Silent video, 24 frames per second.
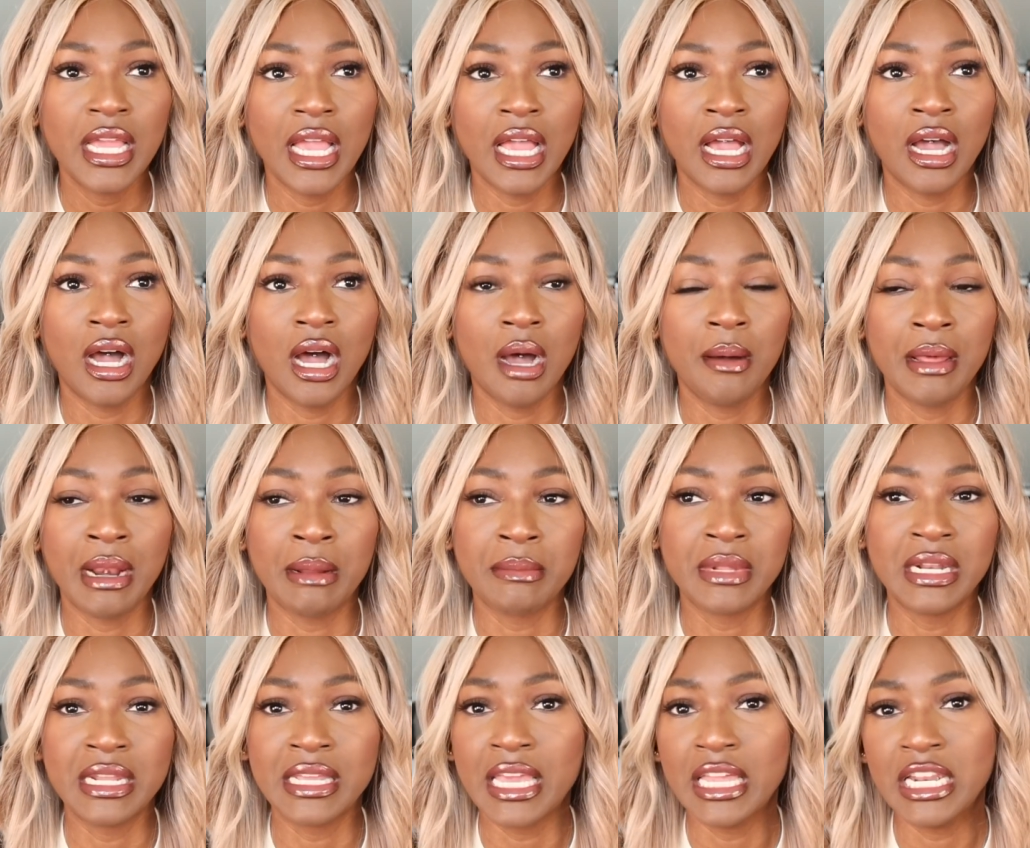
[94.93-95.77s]
and
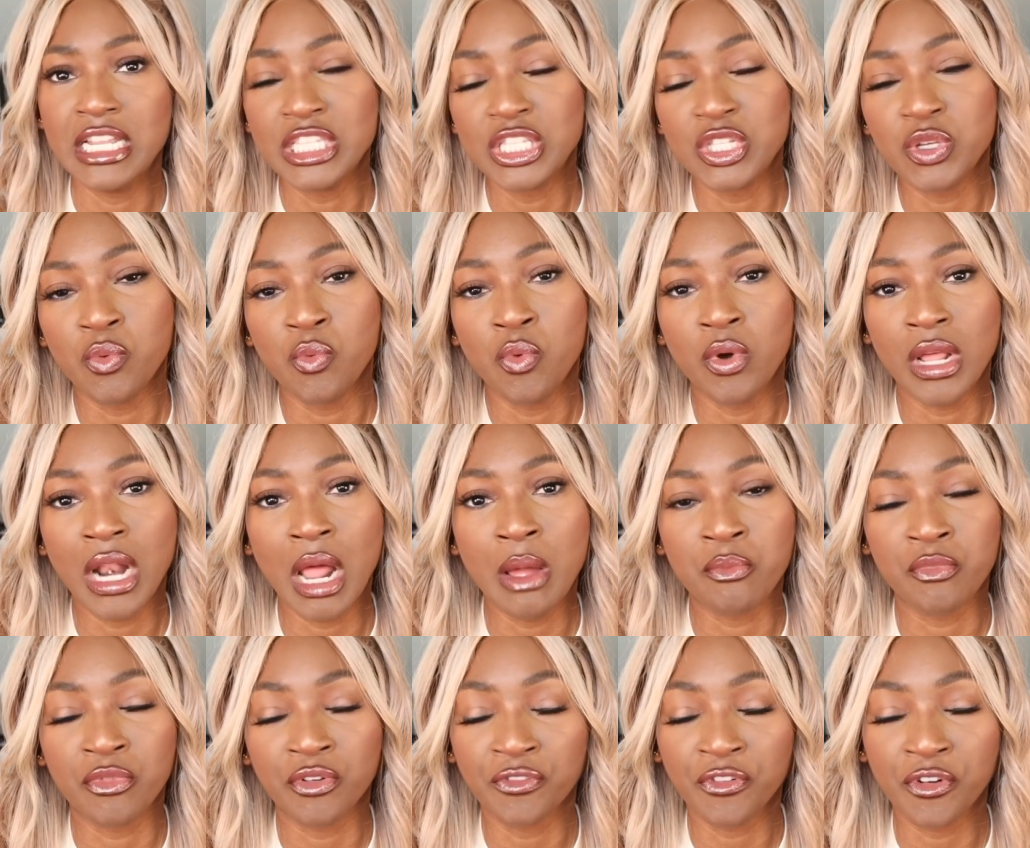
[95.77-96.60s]
I'm going to get into what
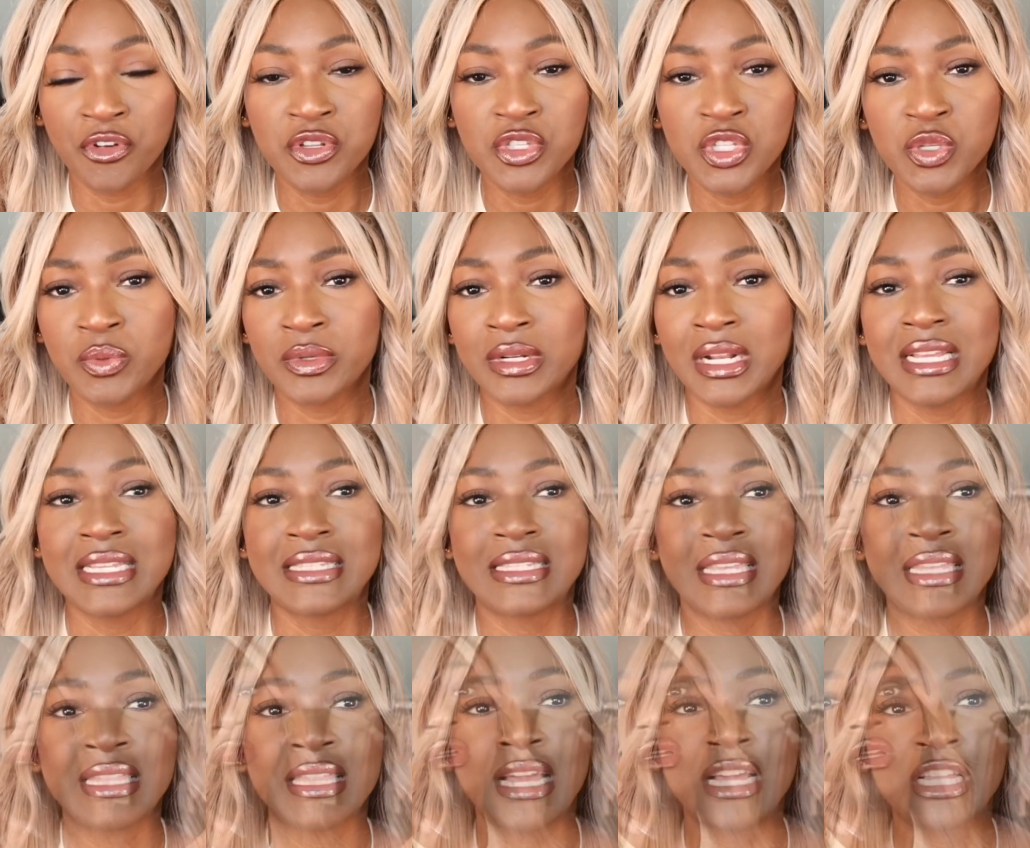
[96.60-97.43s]
I'm referring to when I
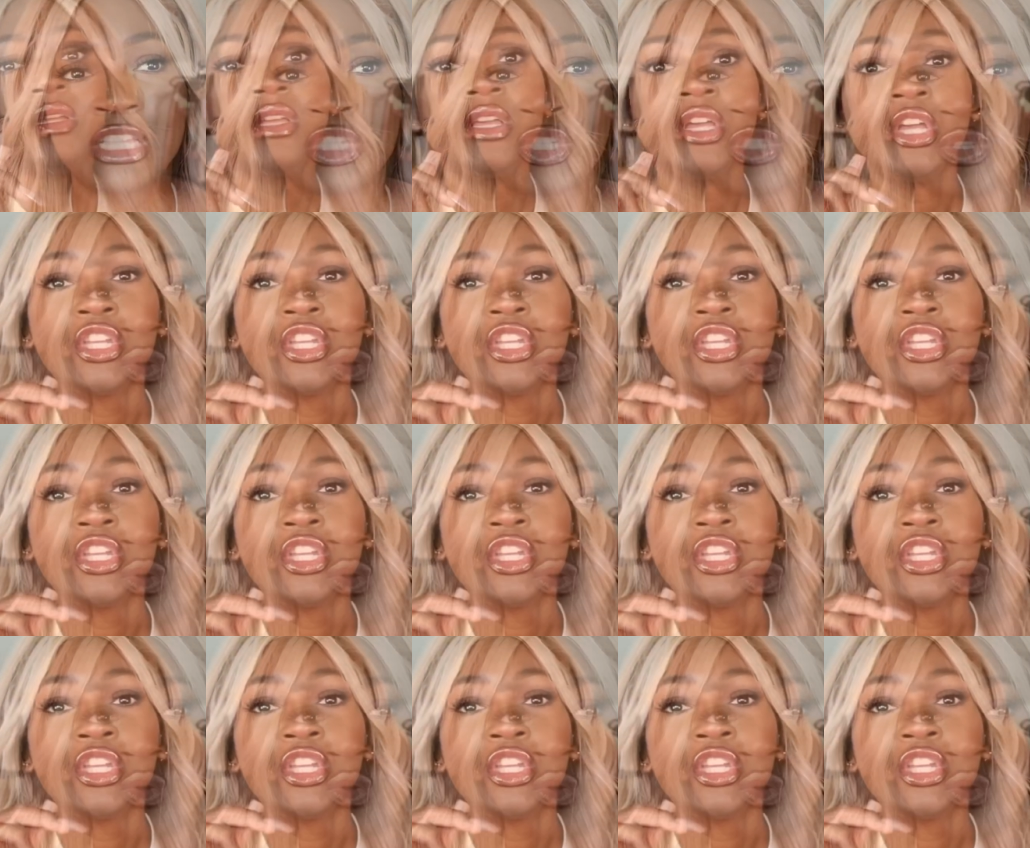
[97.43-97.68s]
say that.